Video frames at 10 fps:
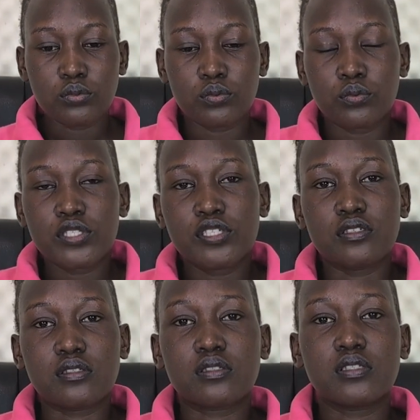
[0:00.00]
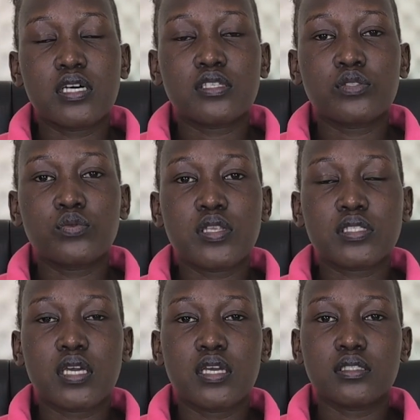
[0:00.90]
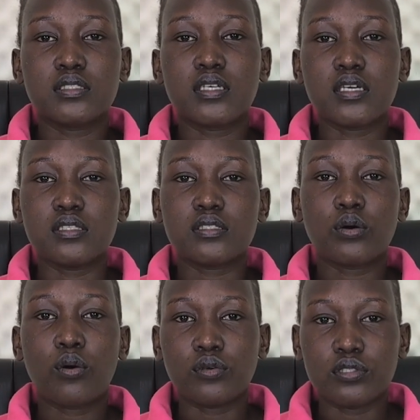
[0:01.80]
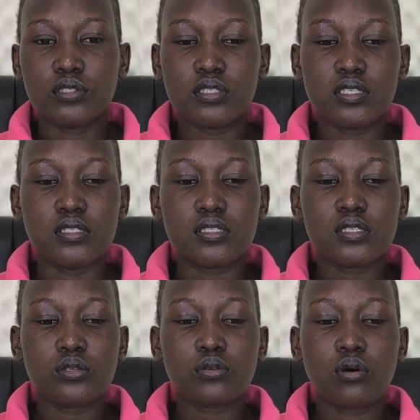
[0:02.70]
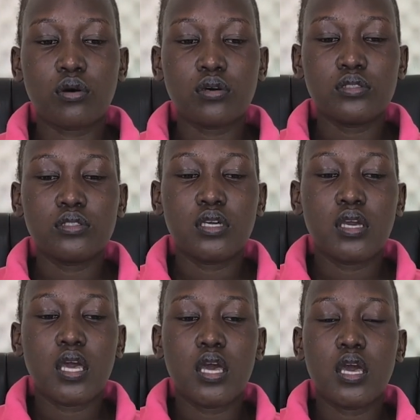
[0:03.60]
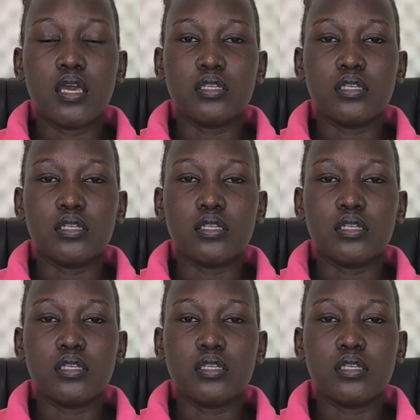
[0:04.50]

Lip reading: which is just 28 days old is still called a